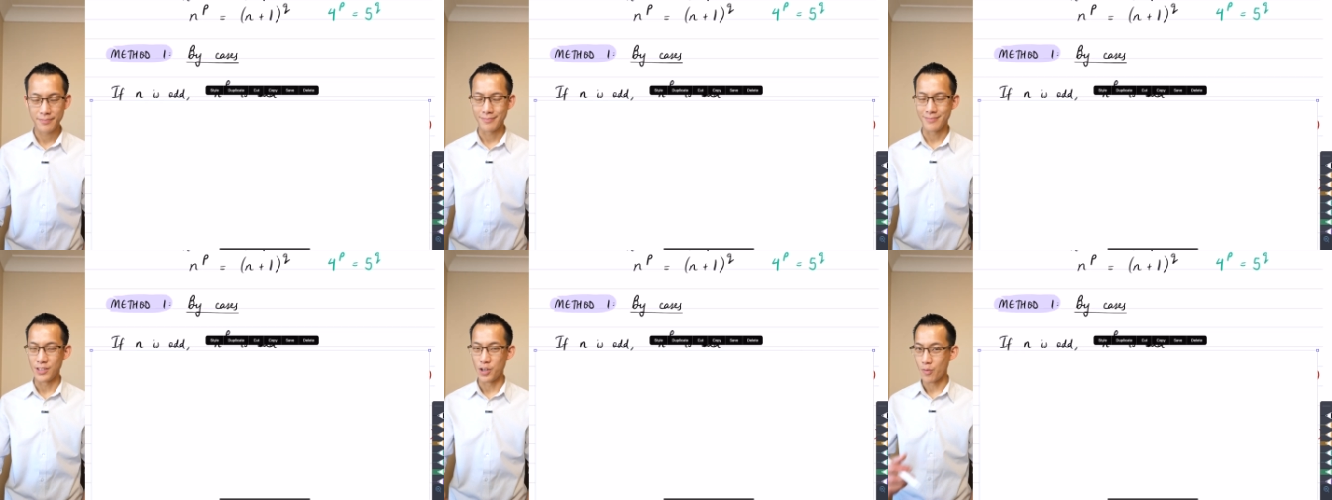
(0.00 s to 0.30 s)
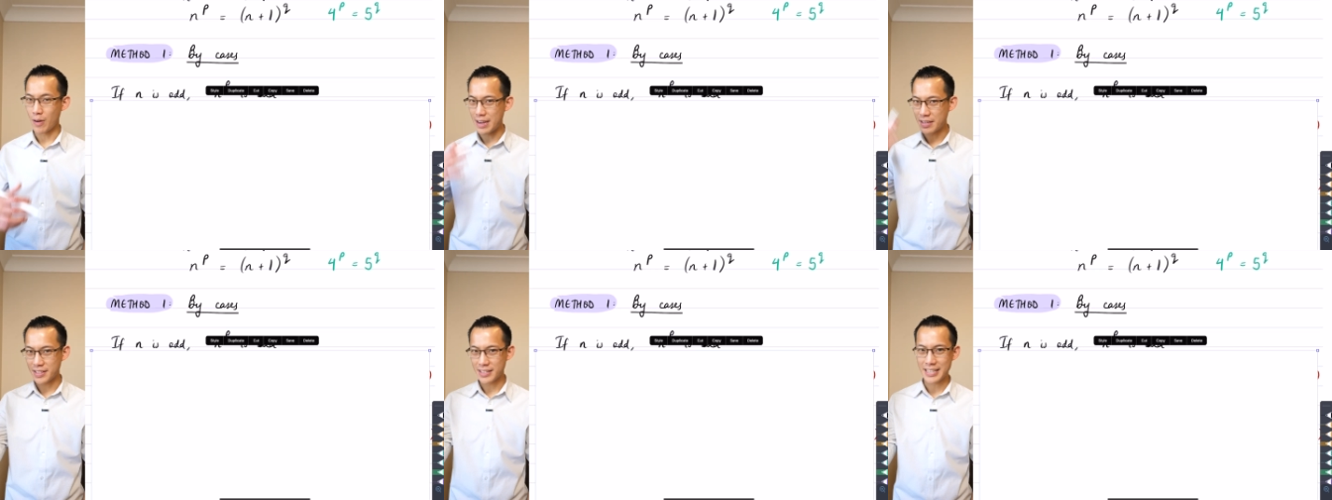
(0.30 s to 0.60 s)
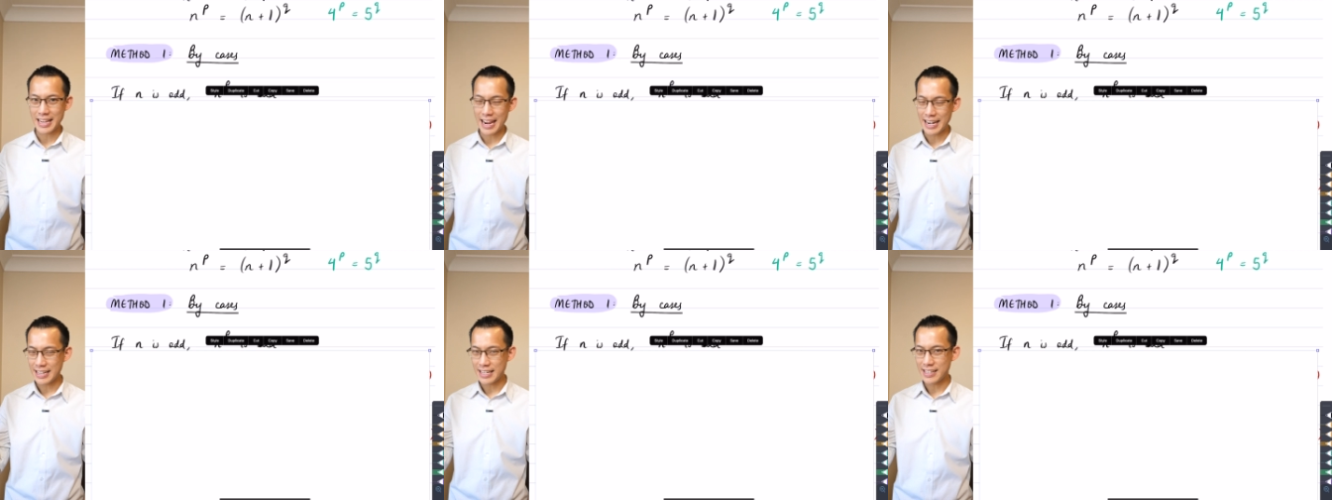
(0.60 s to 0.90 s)
you raise it
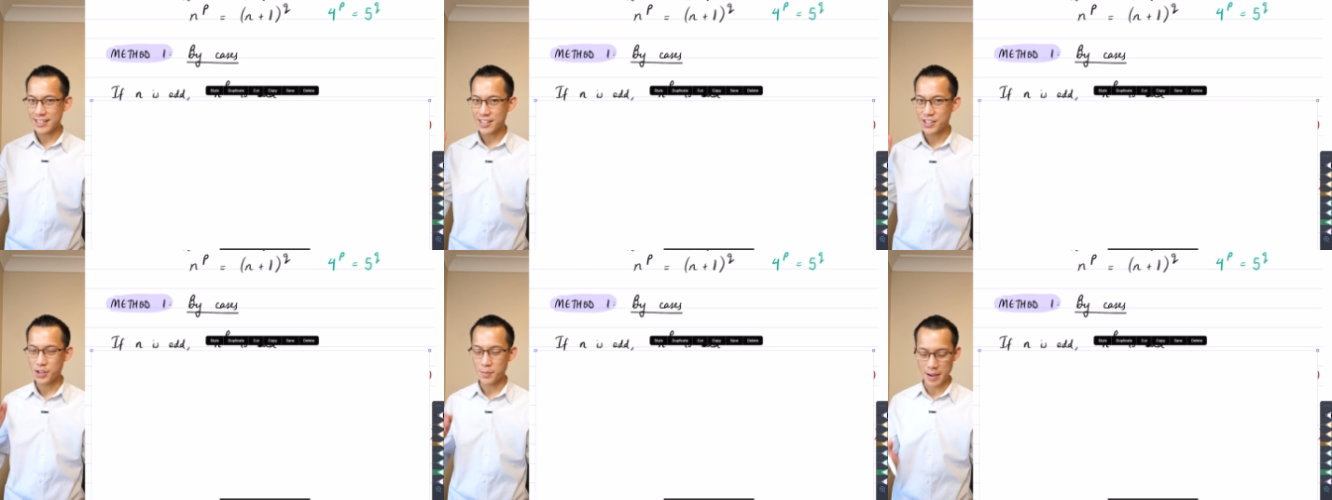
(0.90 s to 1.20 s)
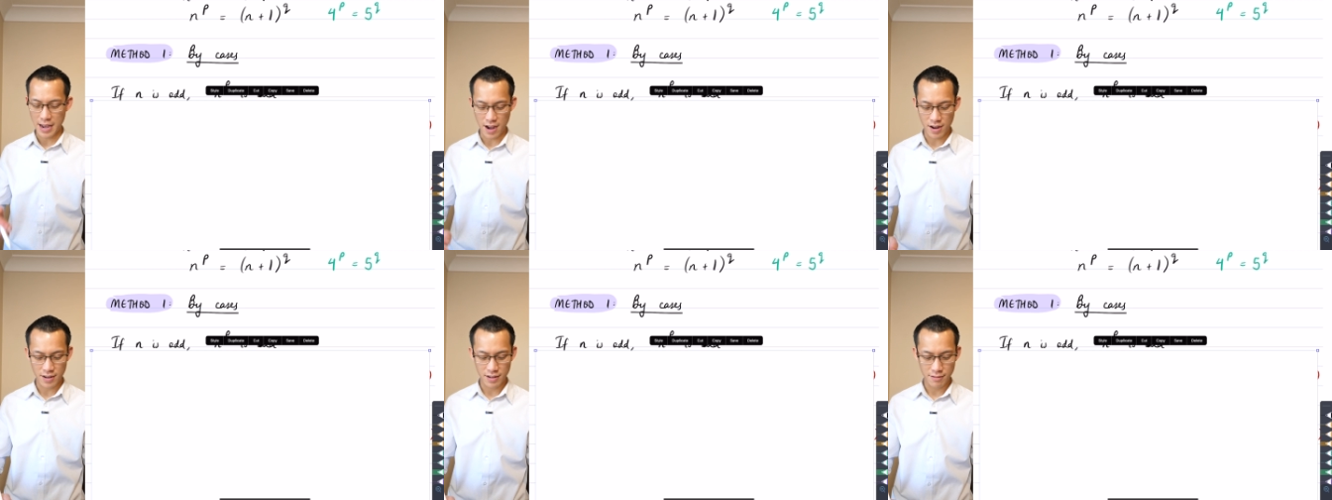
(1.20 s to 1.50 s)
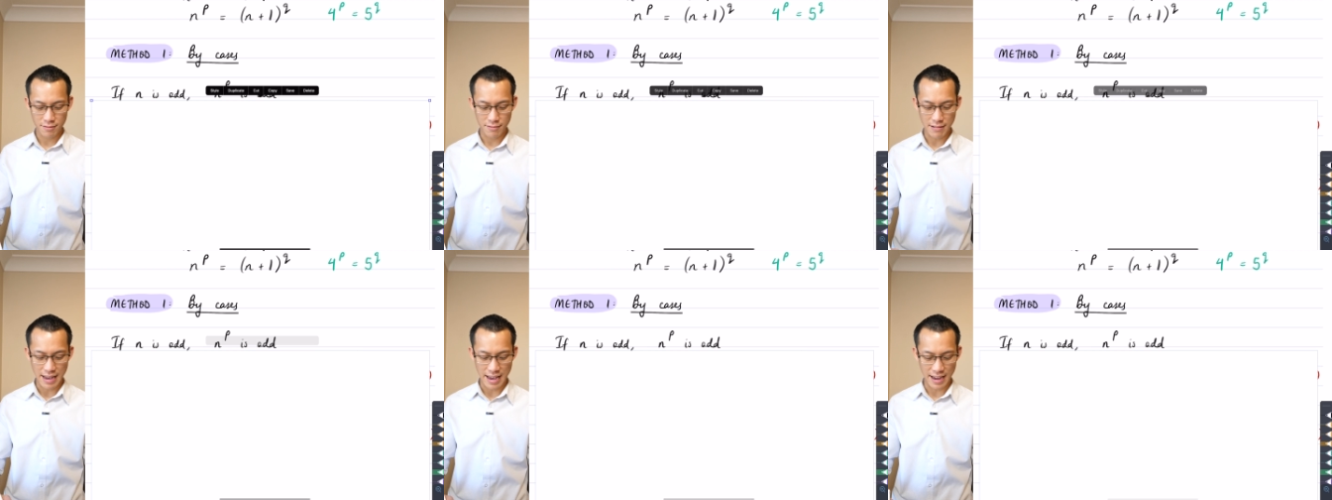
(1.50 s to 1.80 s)
to any integer power
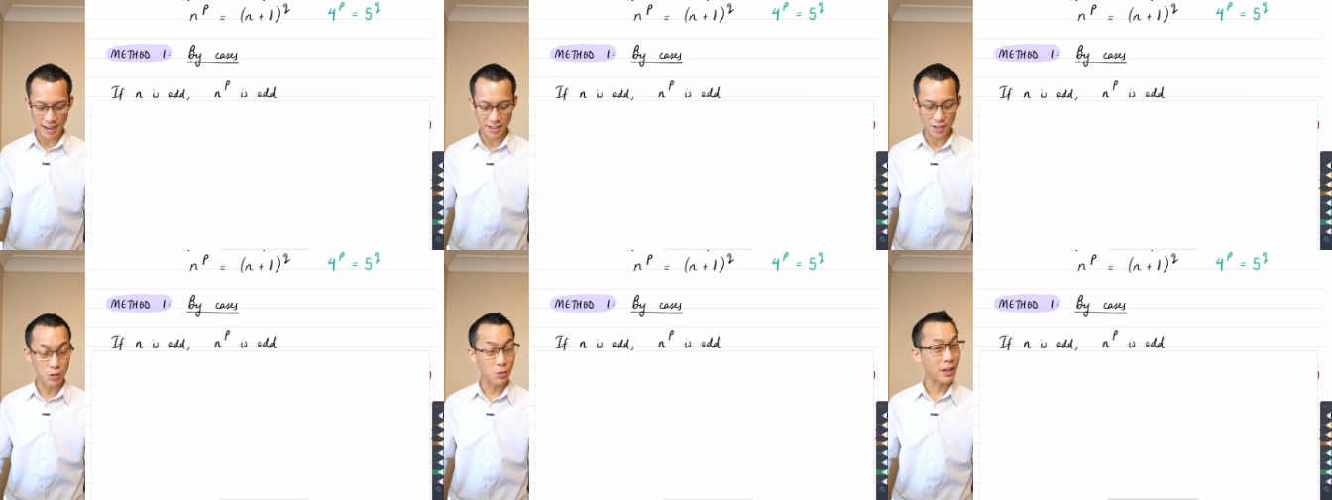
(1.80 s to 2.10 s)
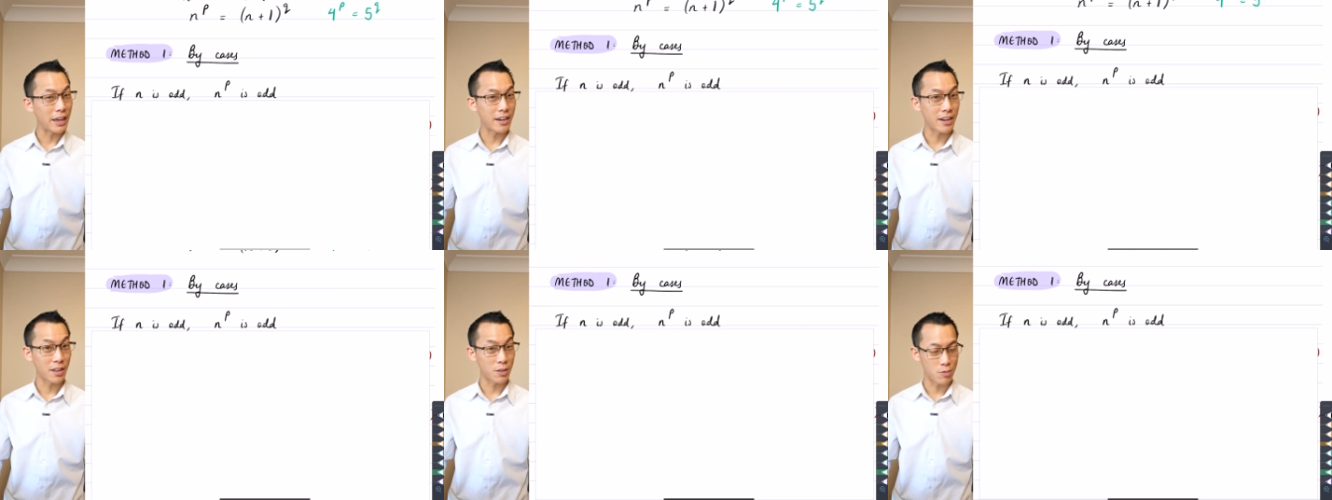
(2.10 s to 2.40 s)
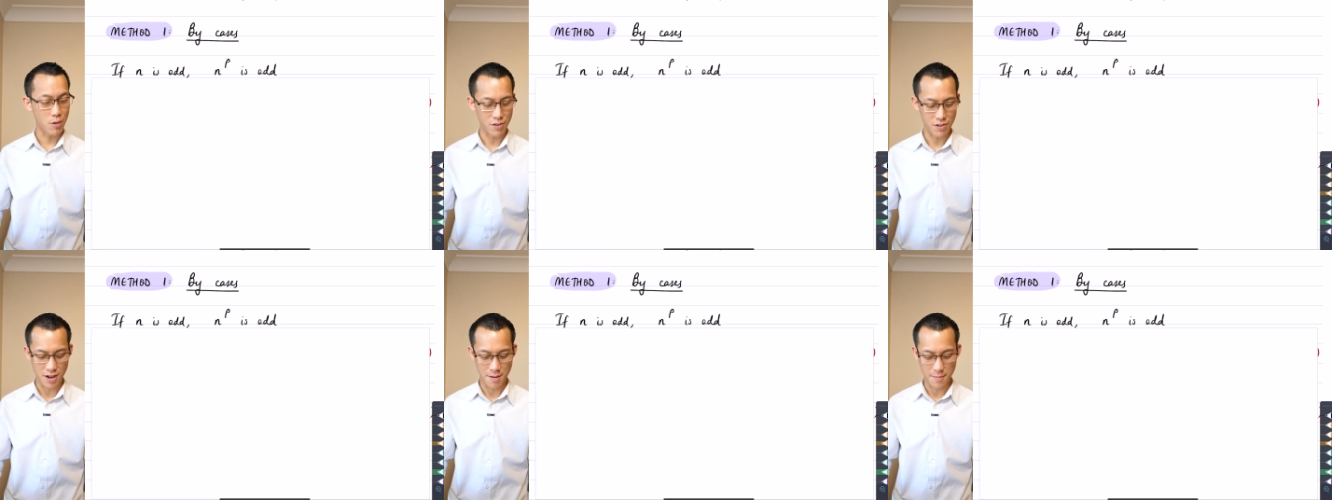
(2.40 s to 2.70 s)
and you'll get
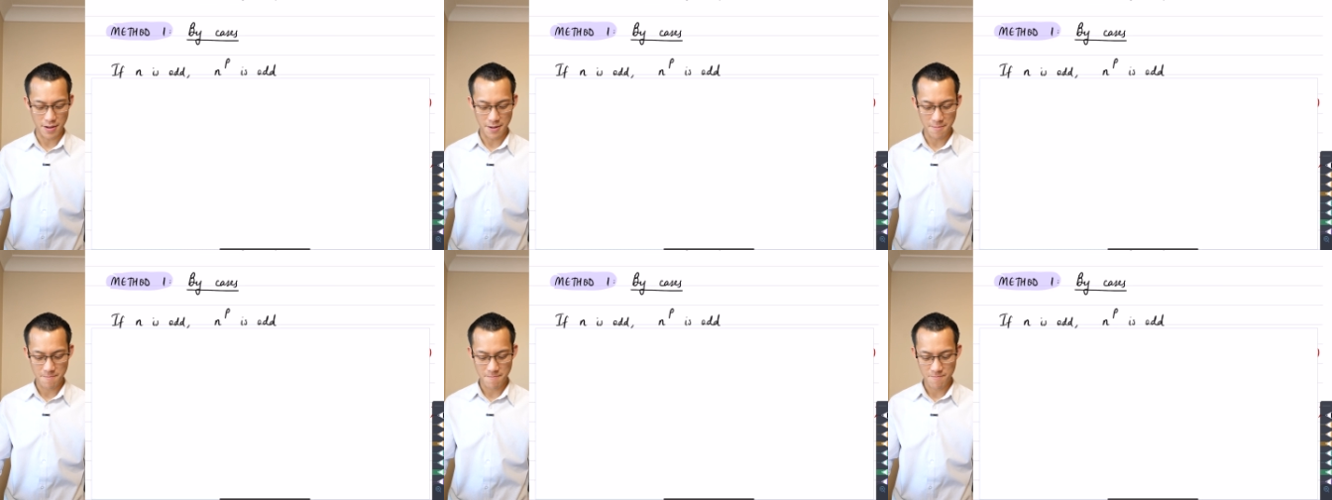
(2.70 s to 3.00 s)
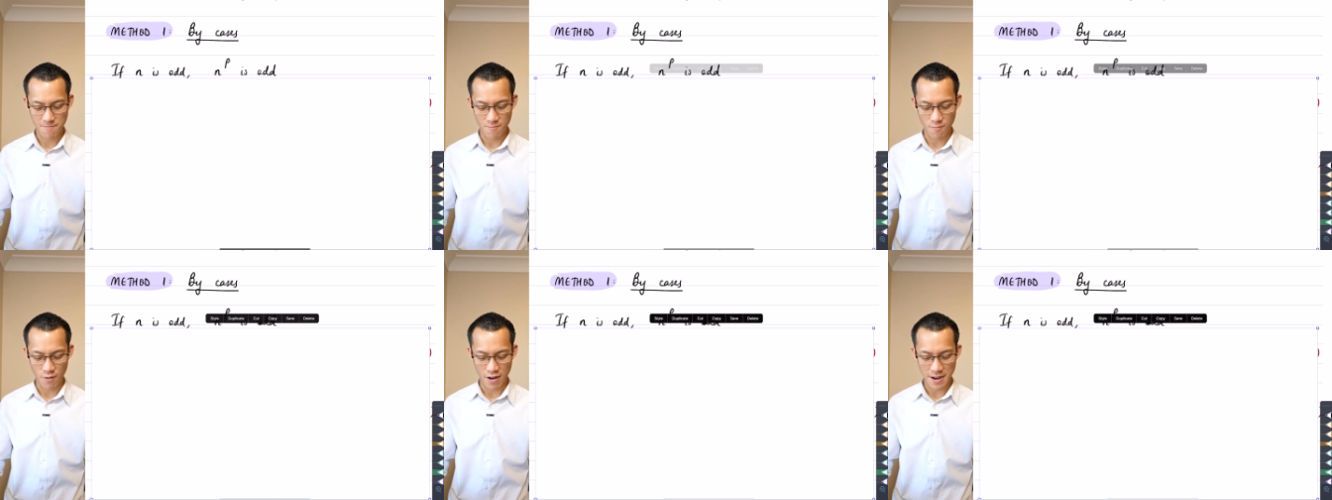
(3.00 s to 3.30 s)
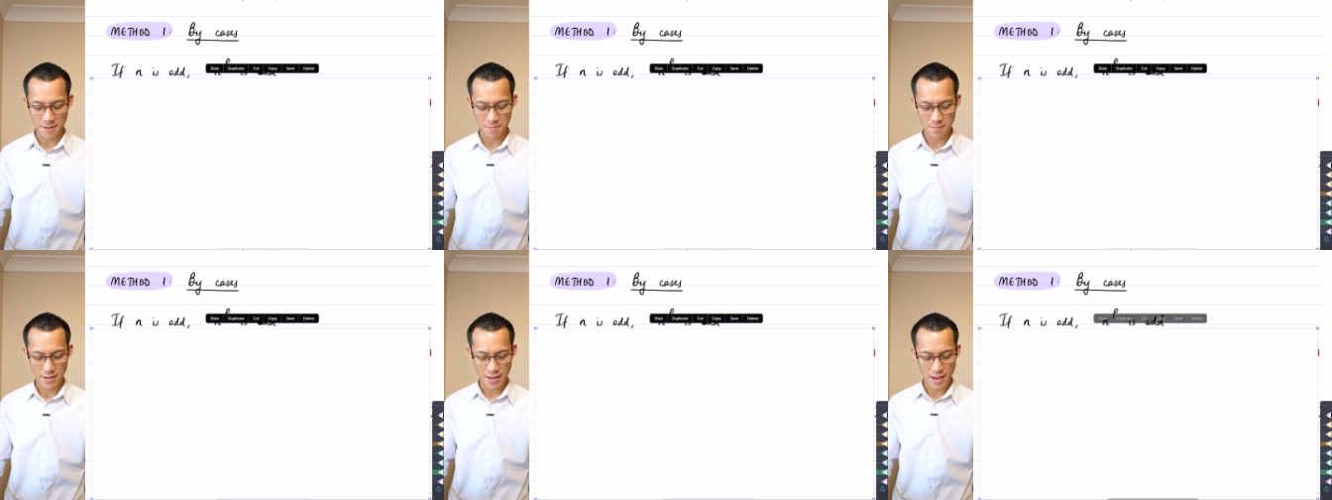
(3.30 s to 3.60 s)
another odd number,
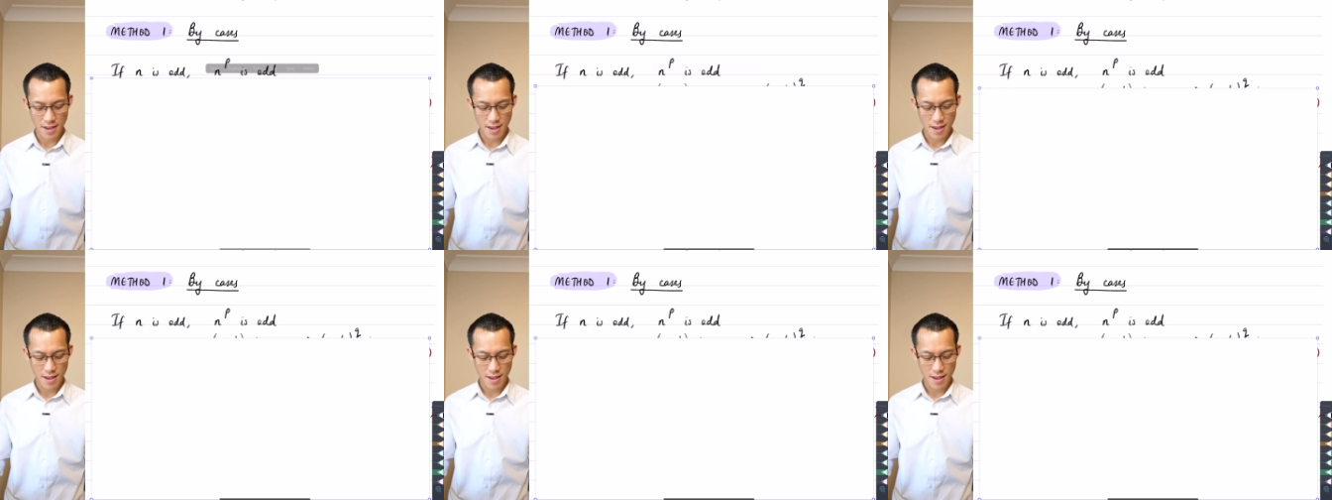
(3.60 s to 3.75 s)
right?